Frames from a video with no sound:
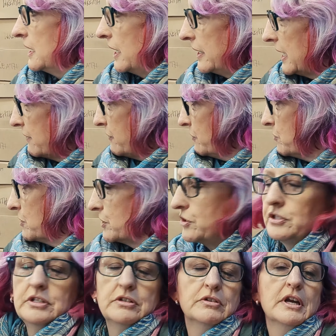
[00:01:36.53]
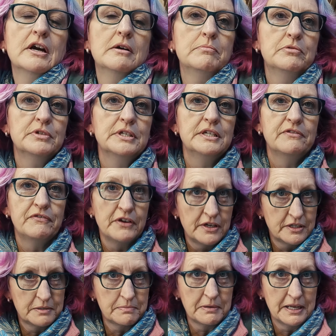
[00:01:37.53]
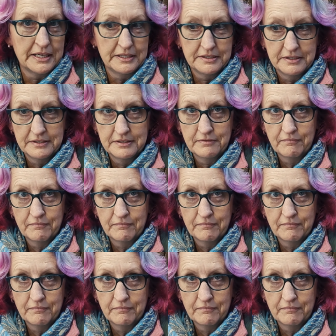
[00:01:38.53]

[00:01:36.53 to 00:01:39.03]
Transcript: I never wanted to do cardboard in the first place.